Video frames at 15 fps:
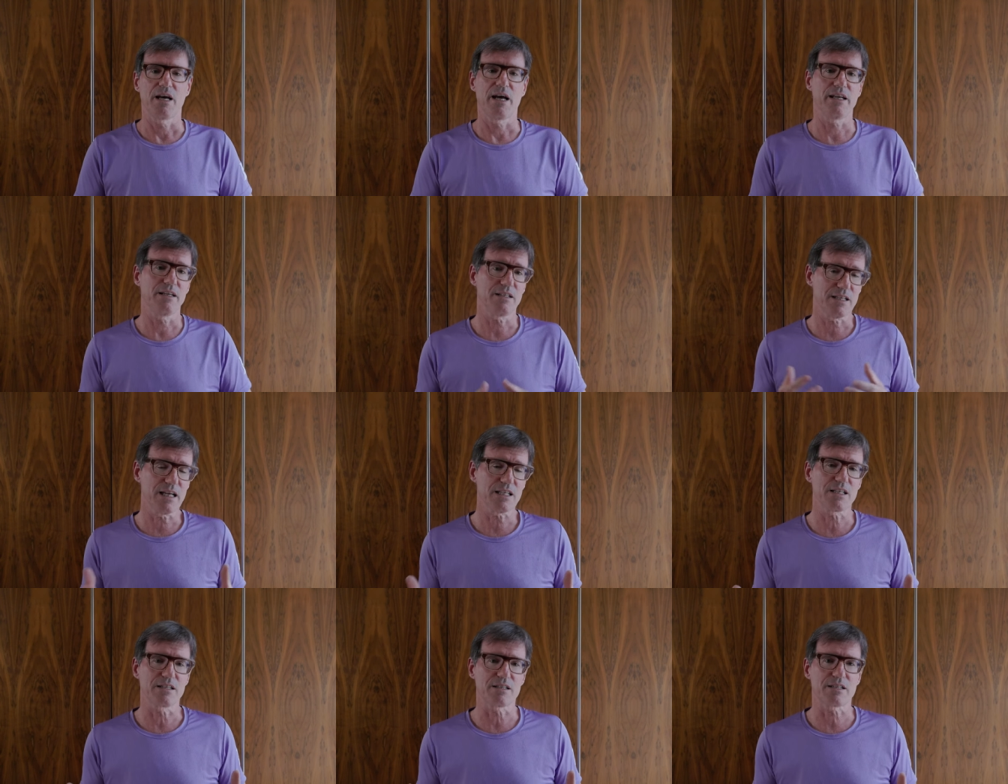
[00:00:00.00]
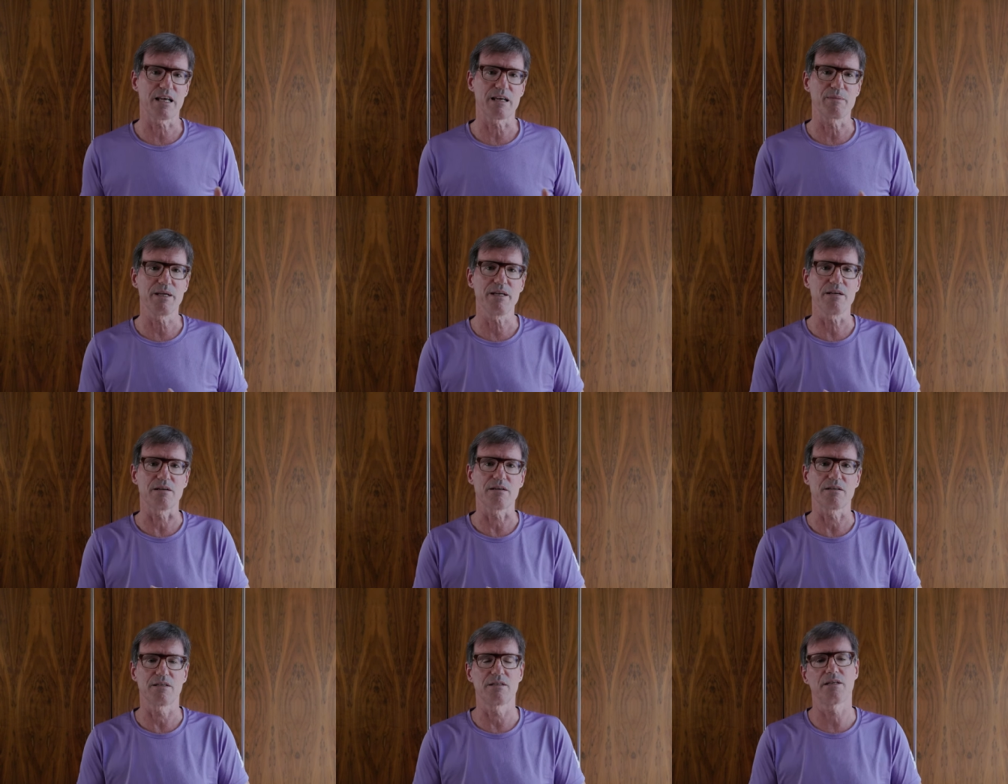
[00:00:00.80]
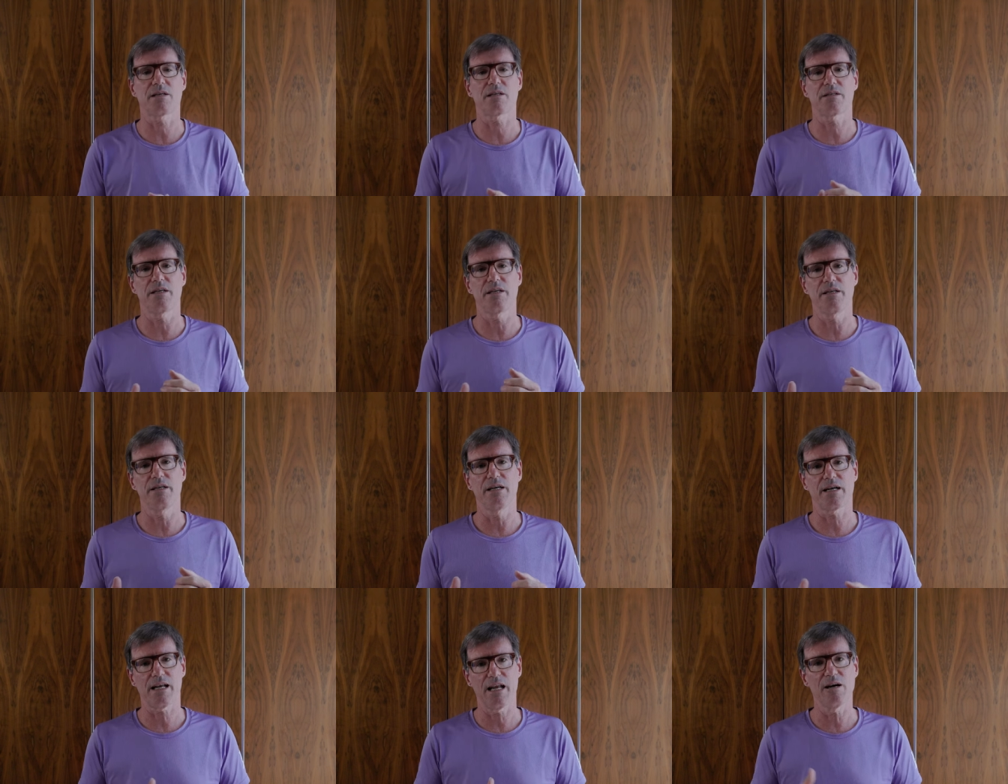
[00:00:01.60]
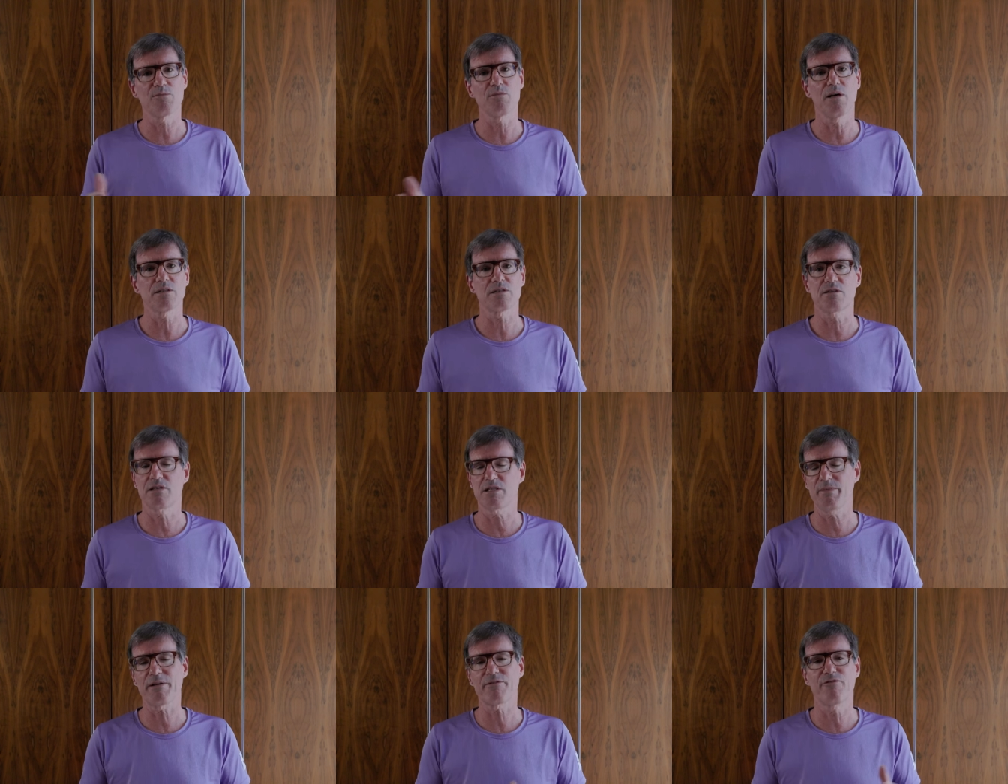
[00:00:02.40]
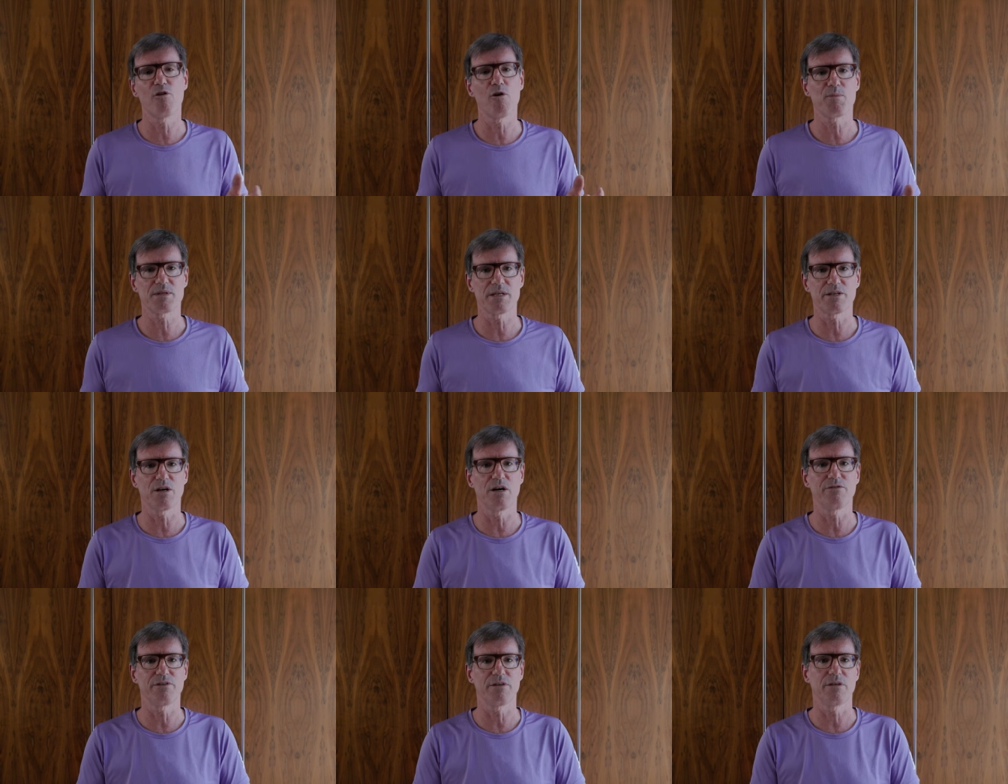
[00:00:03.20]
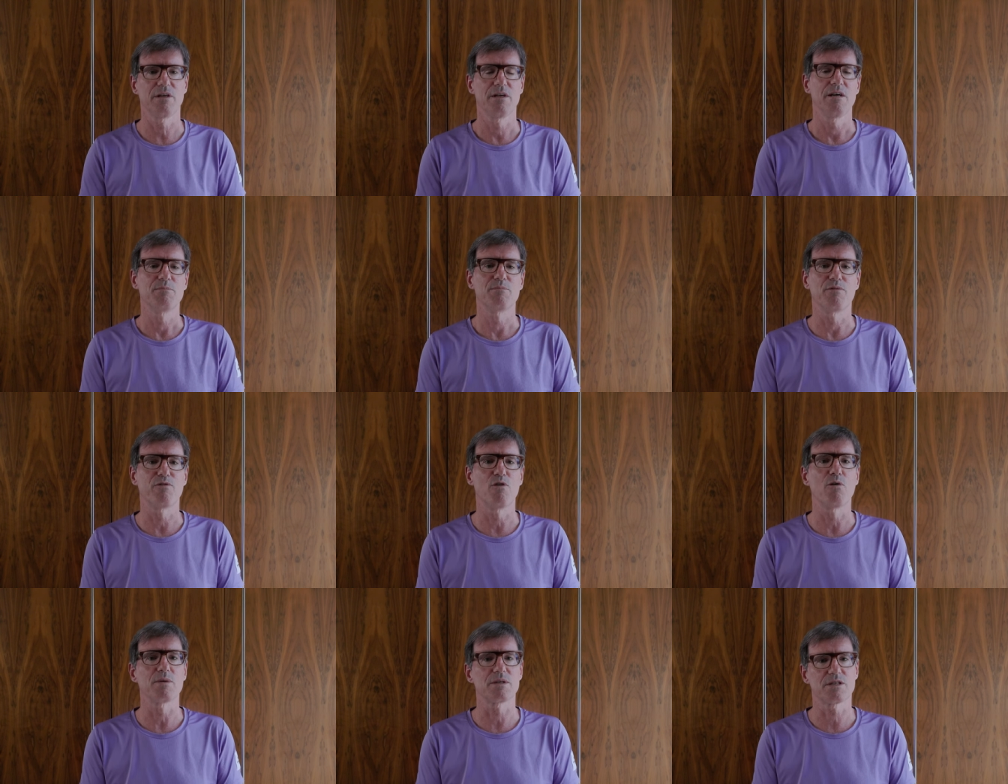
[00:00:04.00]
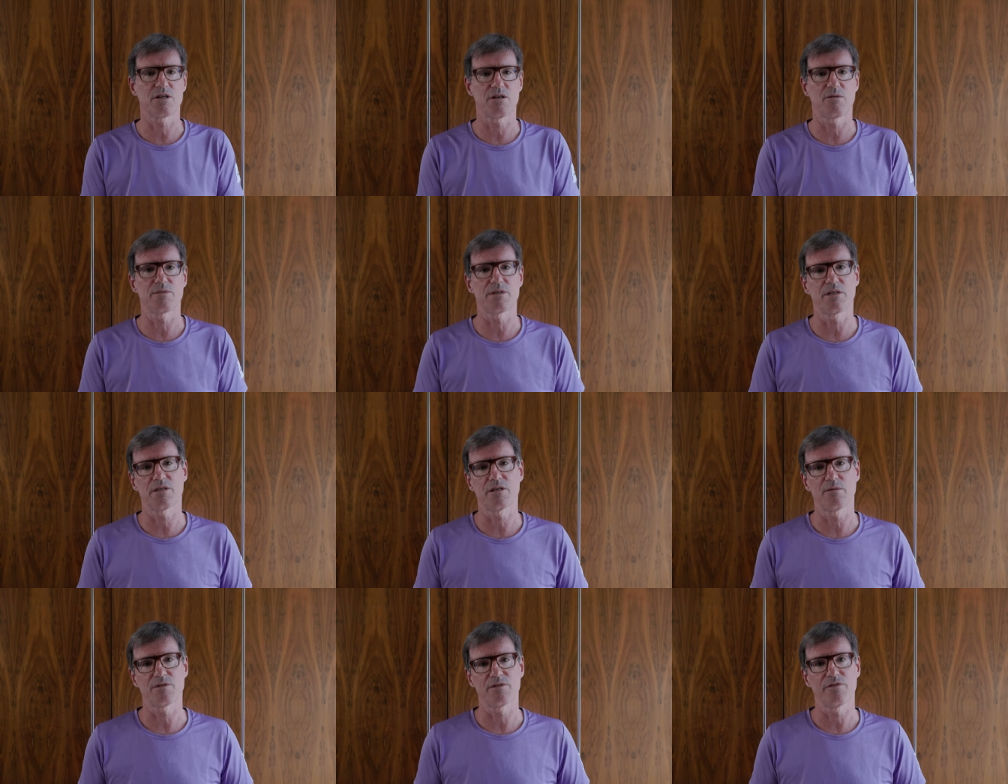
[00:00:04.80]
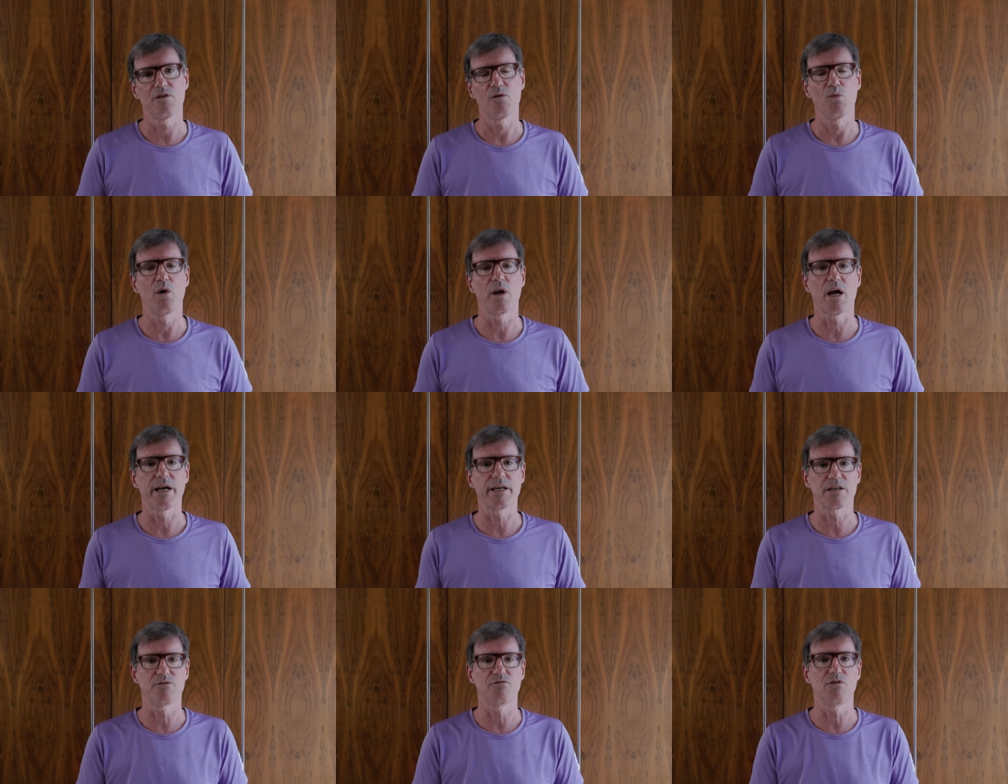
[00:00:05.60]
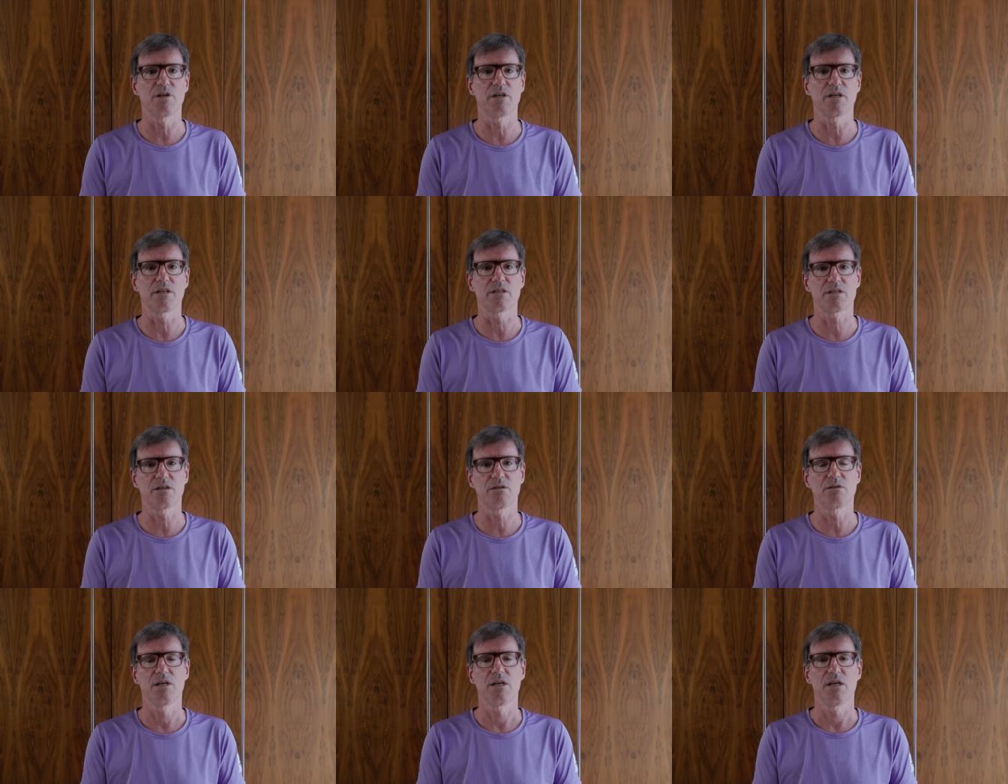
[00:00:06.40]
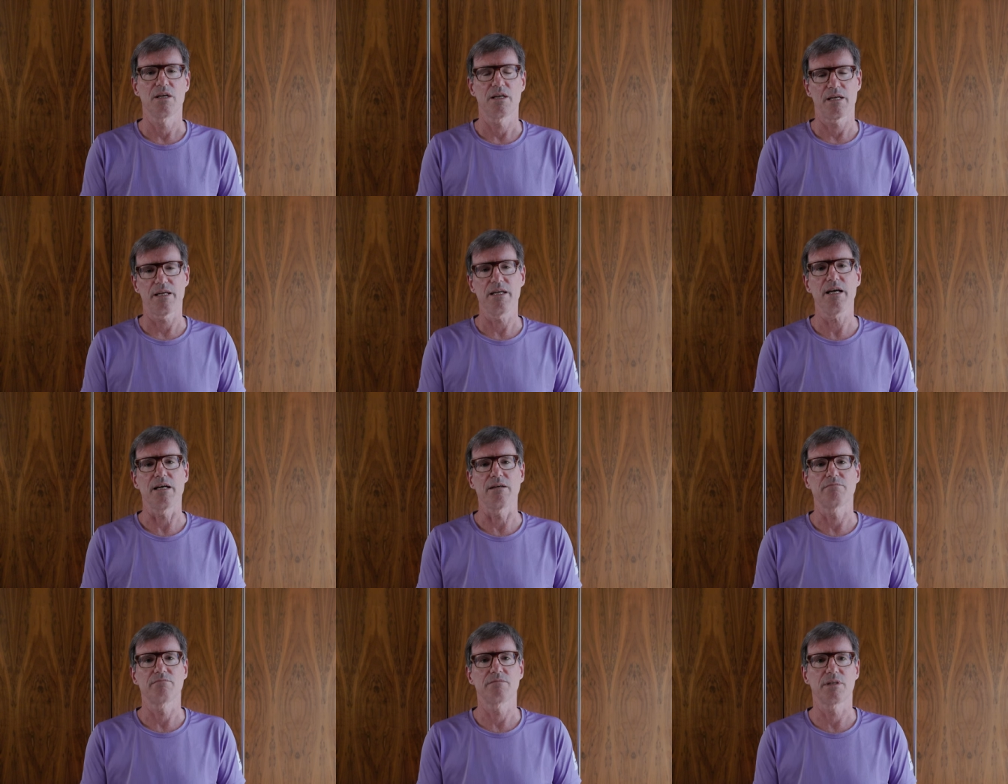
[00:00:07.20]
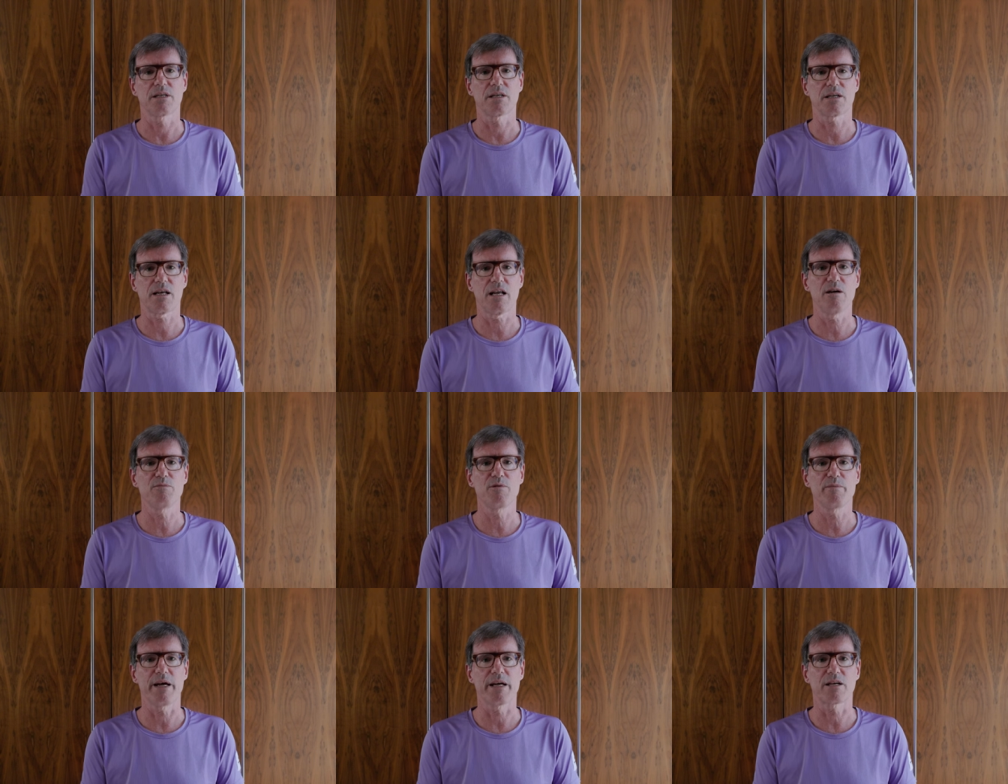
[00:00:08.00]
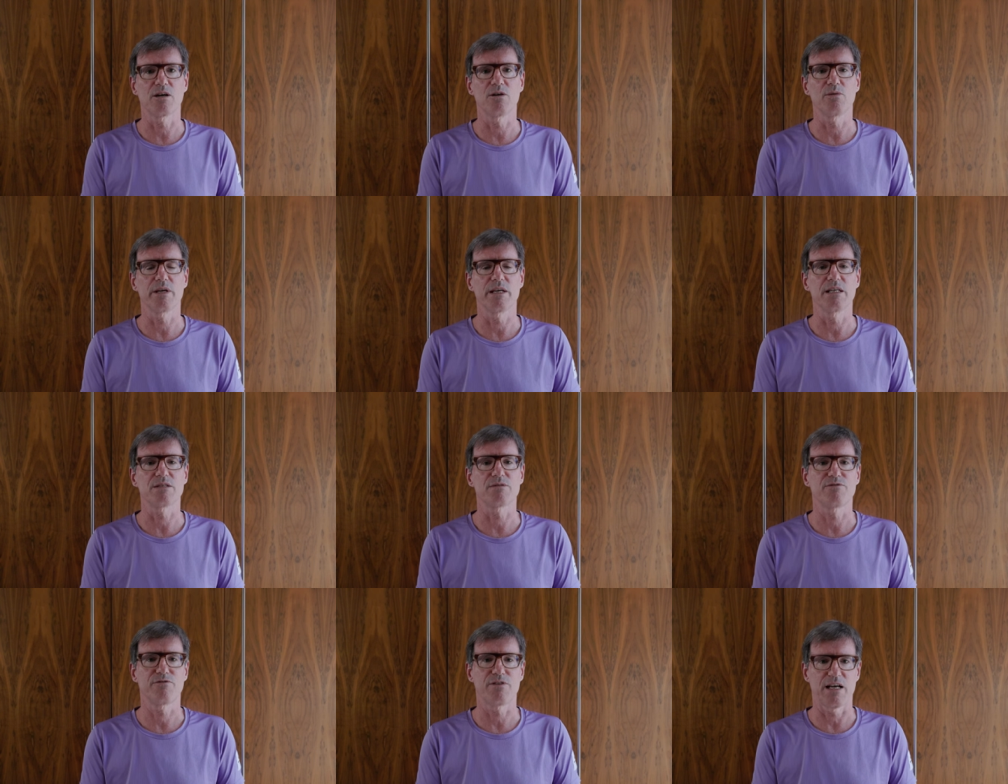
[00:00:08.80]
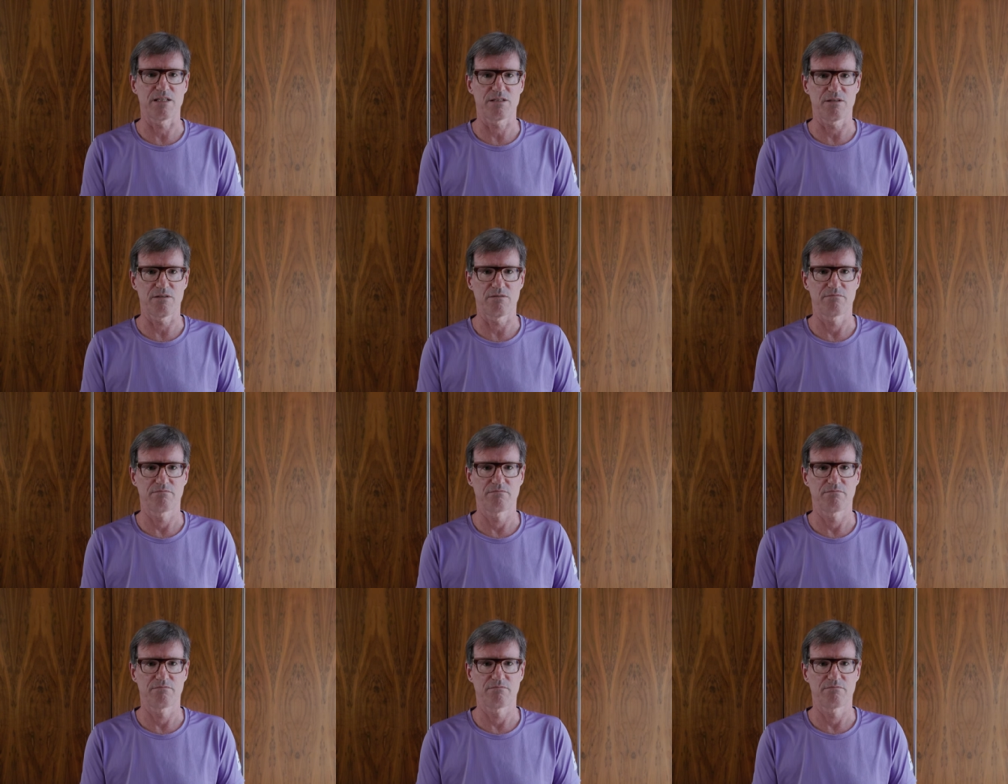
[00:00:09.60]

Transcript: And it's actually the same here. The Cloudmonster, it's about 4% off in performance terms in terms of what I can run in it. So yeah, the Cloudboom Echo is faster.